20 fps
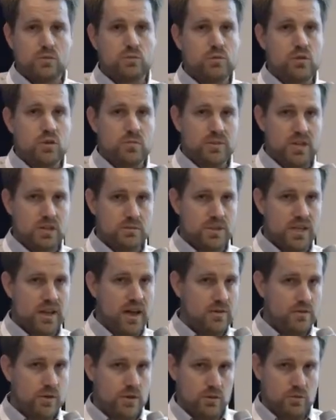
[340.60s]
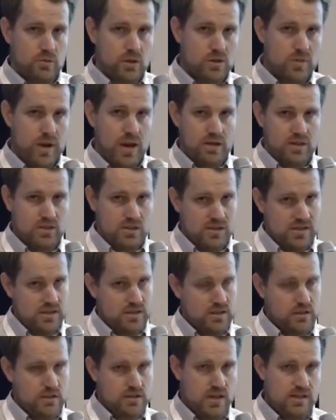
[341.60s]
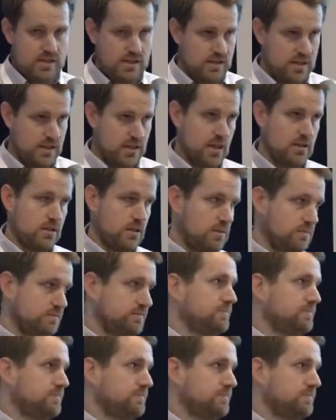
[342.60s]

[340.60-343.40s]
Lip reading: or we won't be able to have all the work packages synchronizing together.